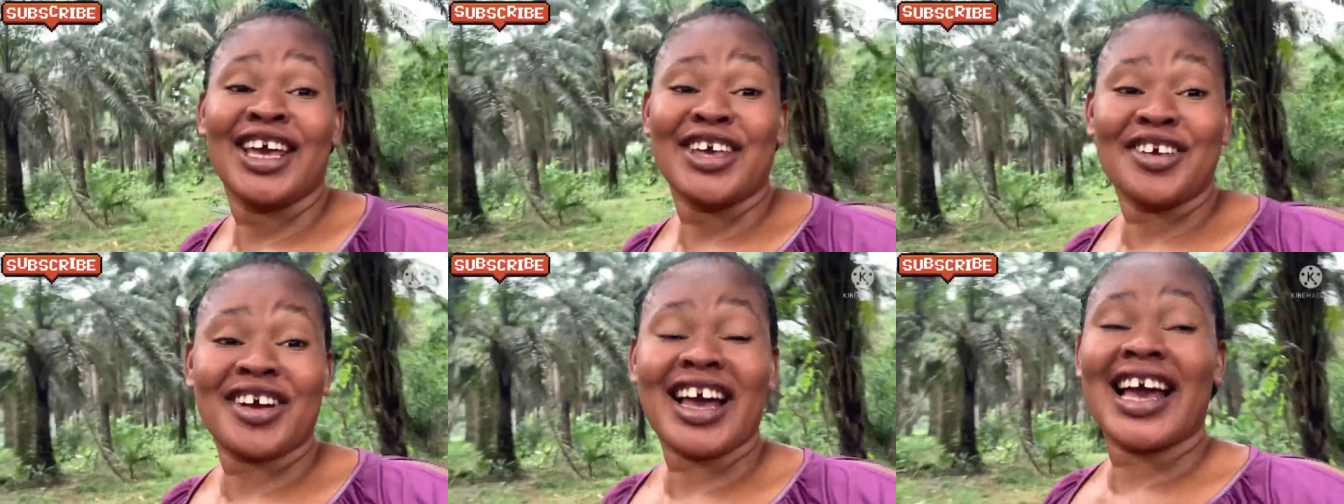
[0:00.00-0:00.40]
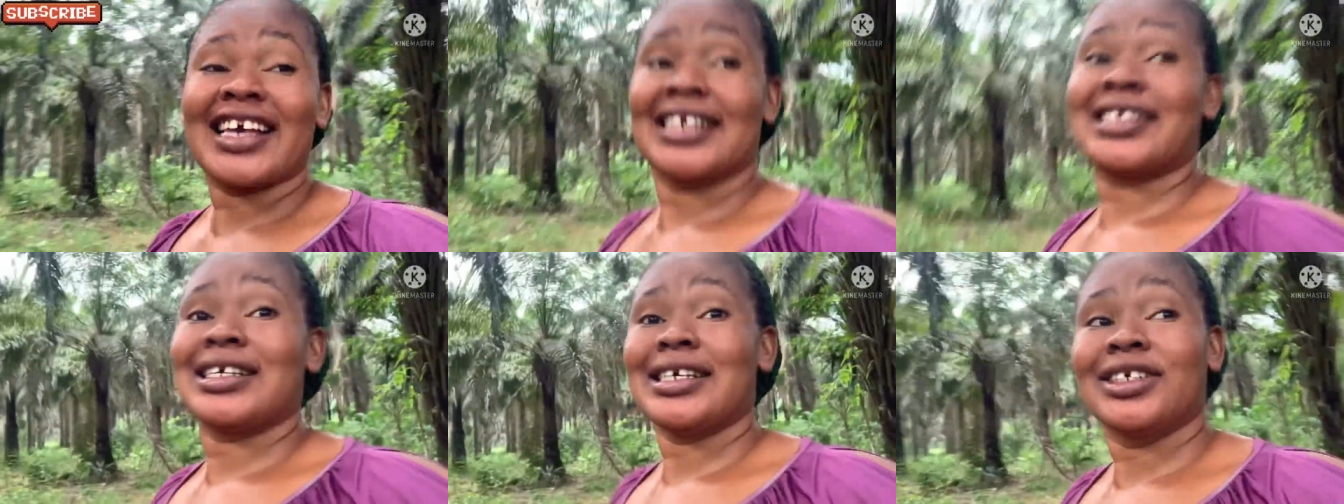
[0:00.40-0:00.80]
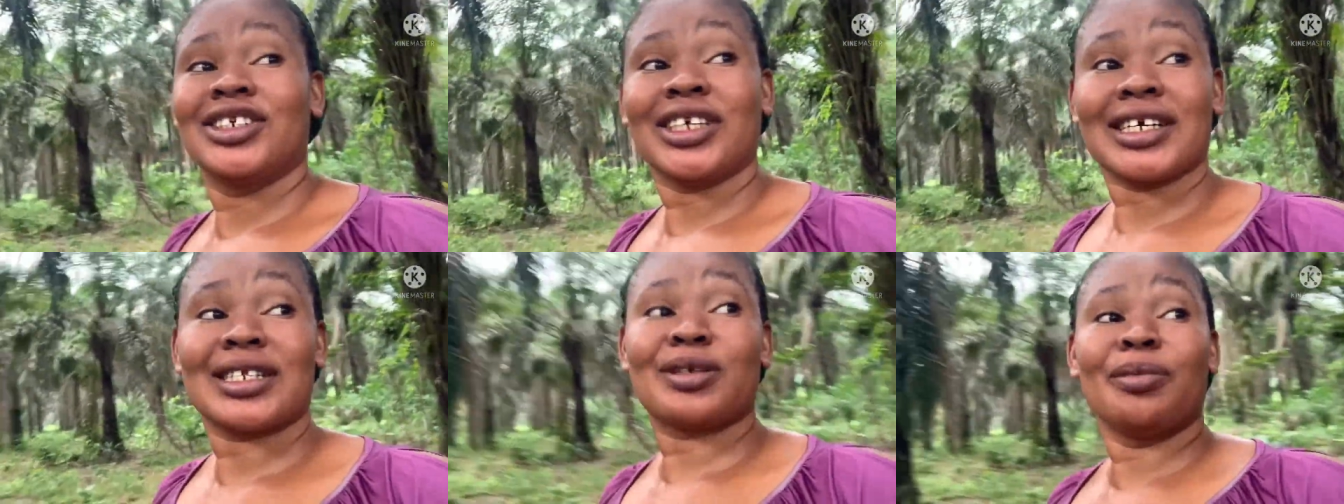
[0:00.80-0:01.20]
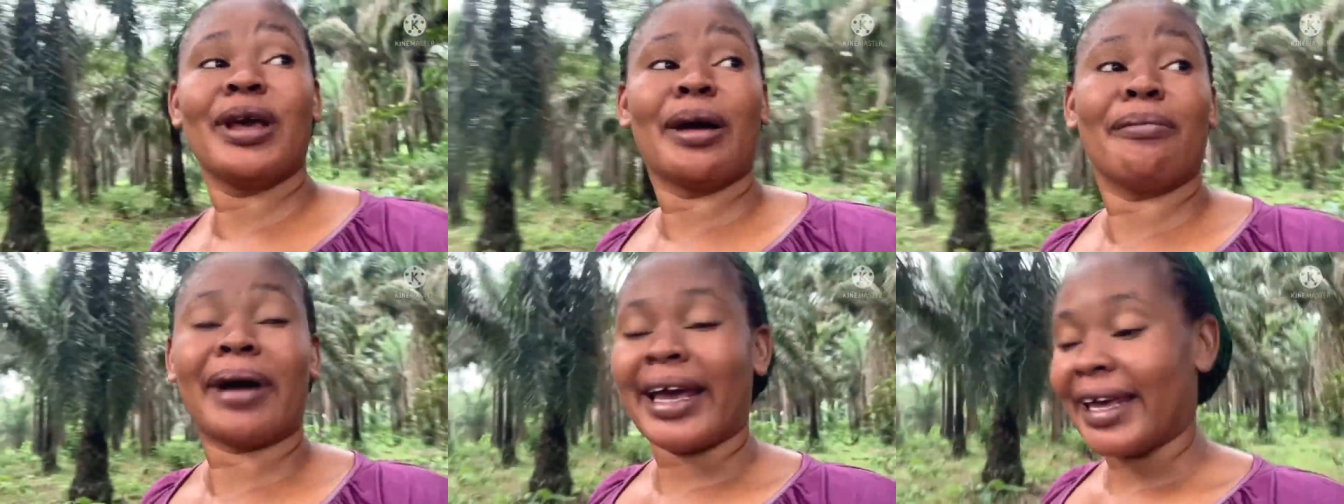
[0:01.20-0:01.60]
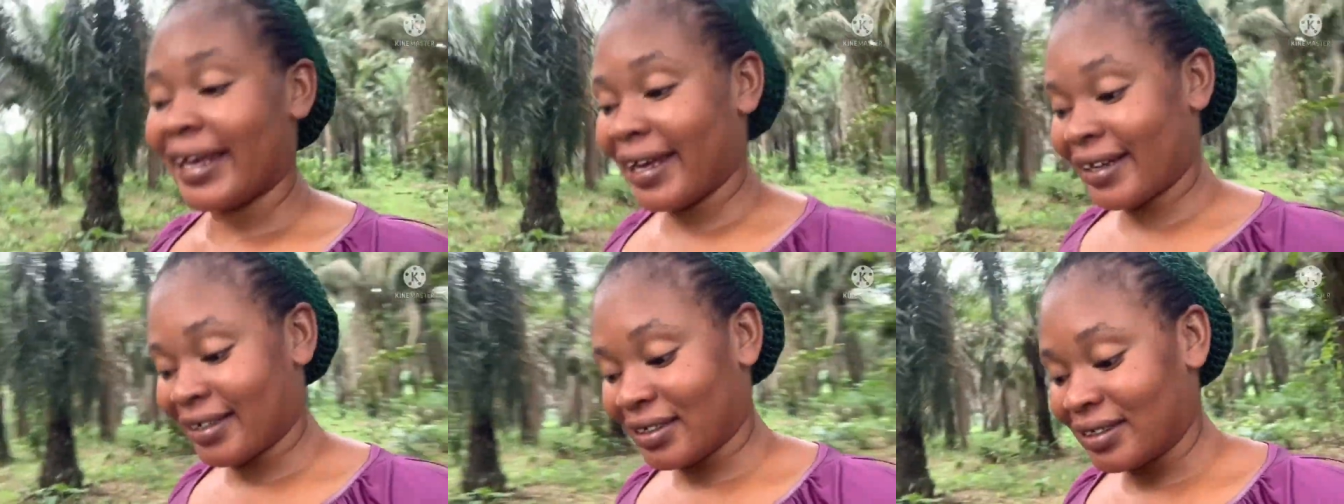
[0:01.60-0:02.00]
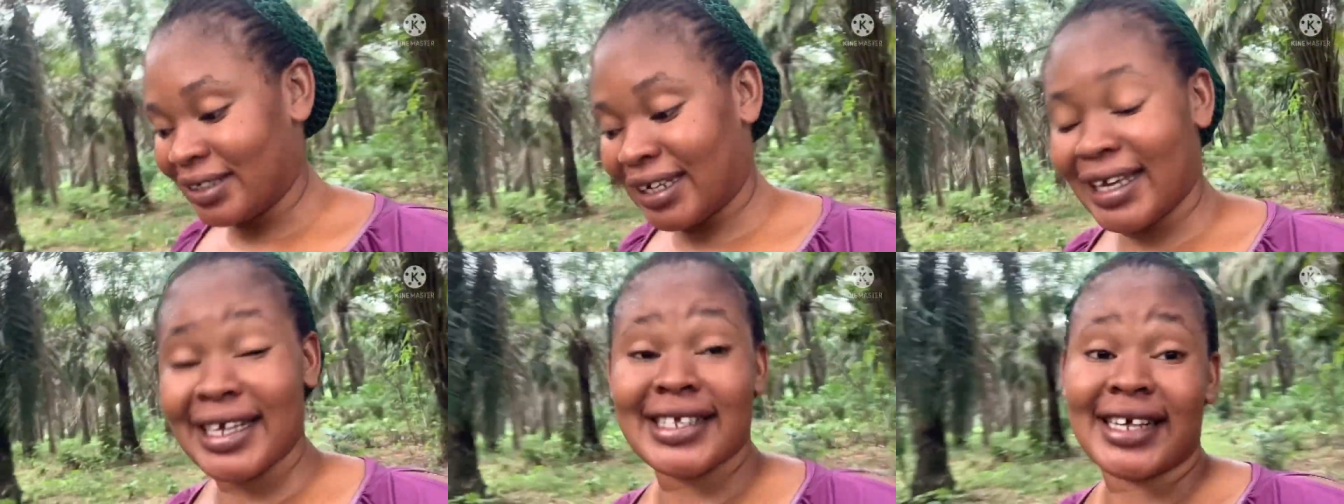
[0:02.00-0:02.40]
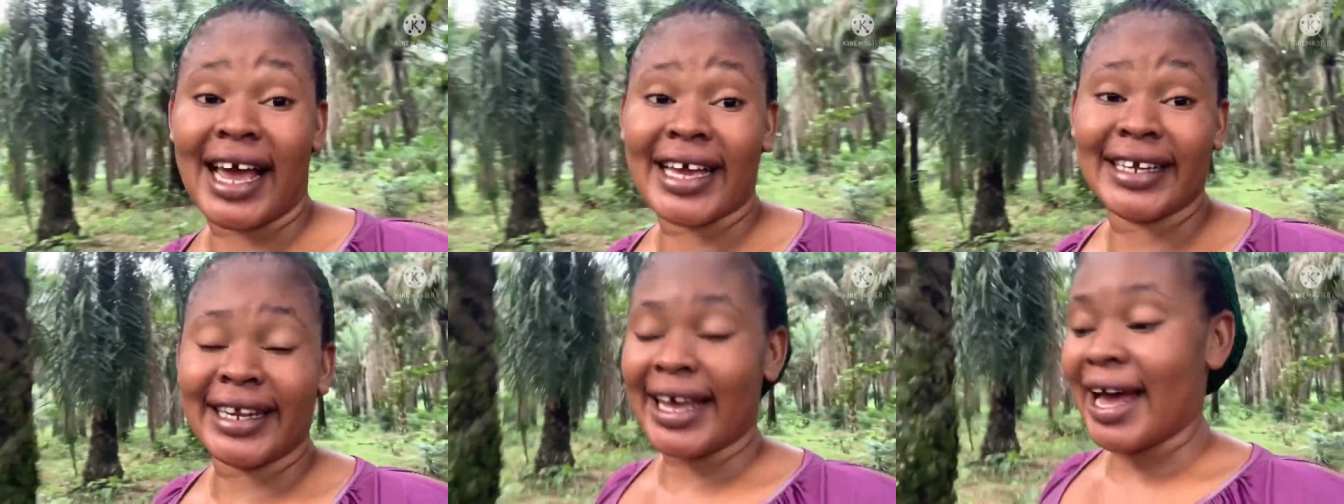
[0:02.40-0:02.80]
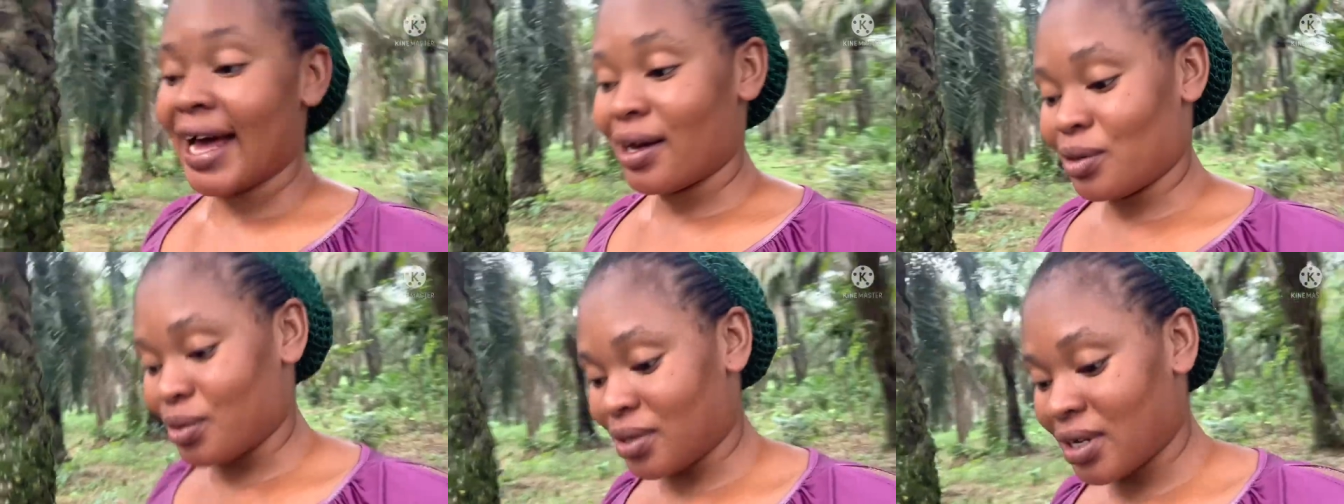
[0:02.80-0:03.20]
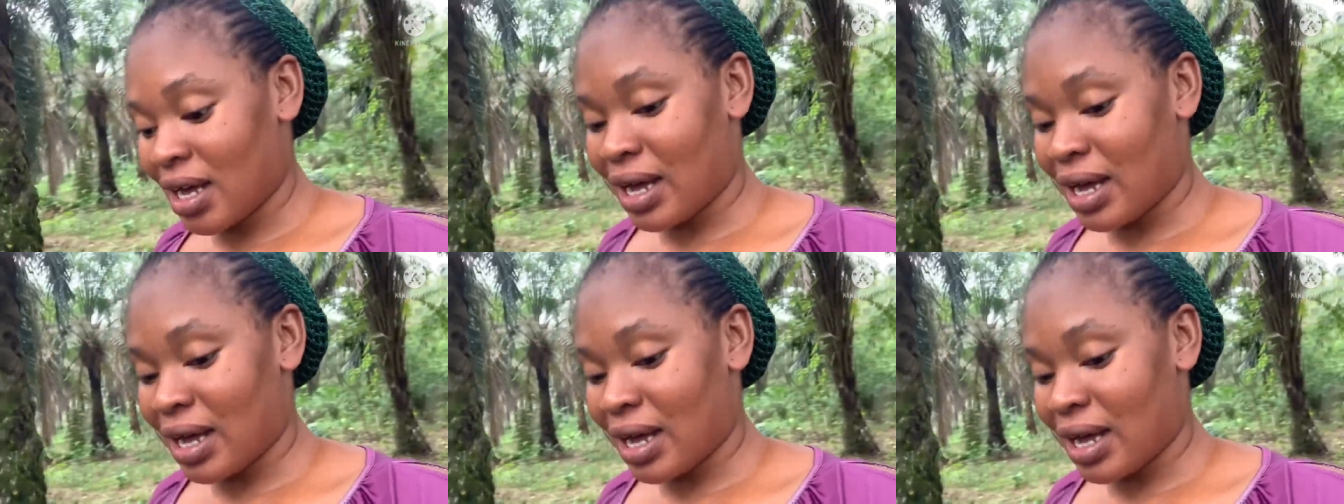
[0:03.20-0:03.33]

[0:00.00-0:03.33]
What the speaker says: You guys, it's just me and my girl. The kids are in the house.